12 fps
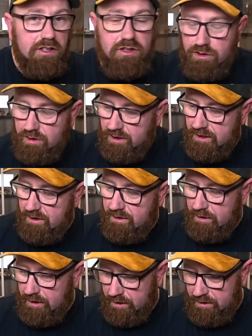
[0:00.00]
adjust
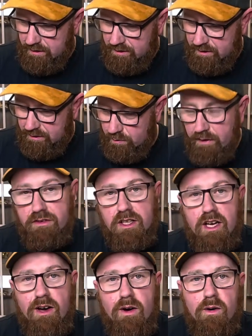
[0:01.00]
it with the
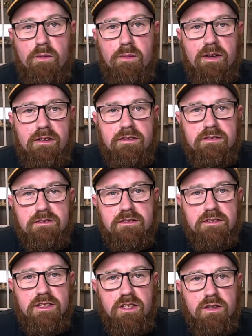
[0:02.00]
comb,
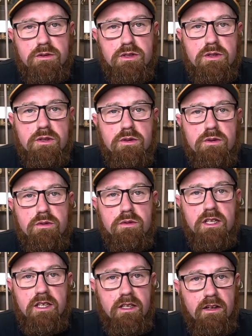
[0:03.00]
you know,
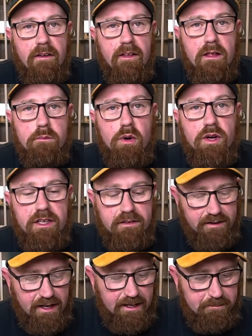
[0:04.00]
to point of
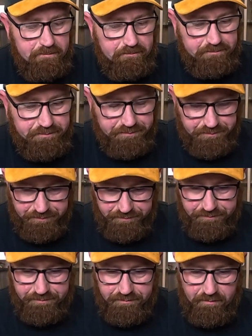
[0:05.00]
aim.
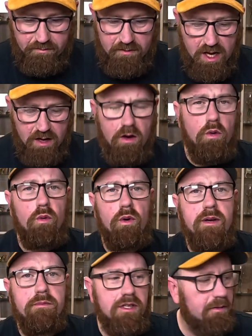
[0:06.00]
When
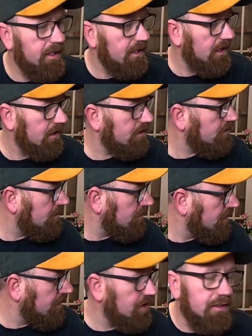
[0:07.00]
I'm doing that, oh,
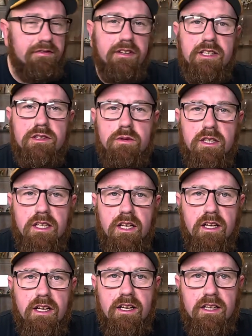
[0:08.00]
I should have fetched one,
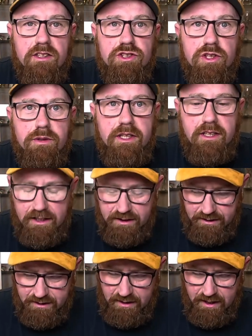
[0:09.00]
I'll show you
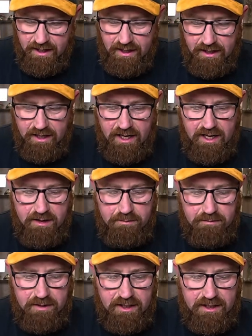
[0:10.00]
later.
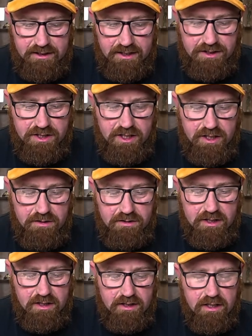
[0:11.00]
I tend to use
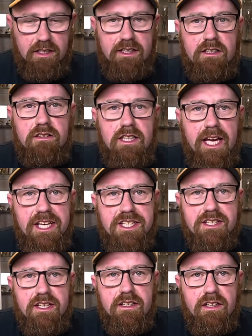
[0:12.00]
a little
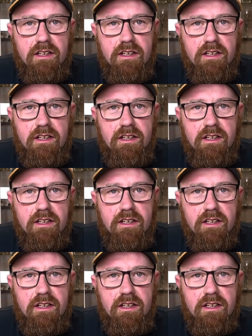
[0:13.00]
laser.